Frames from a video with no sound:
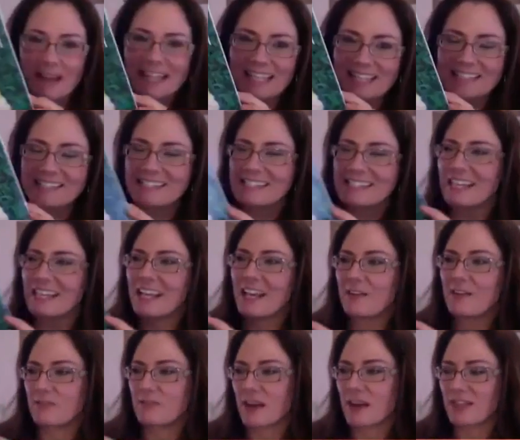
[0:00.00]
kids
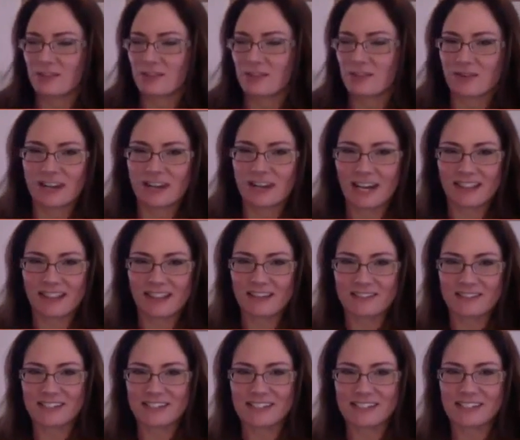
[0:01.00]
have read through it, and
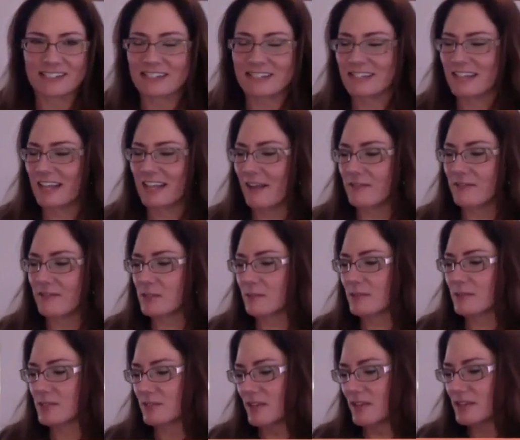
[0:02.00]
they have so
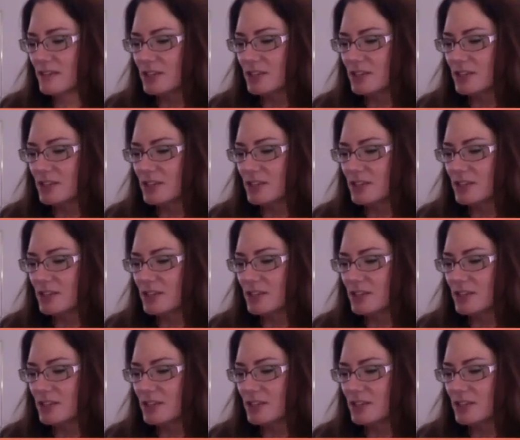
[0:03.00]
much fun.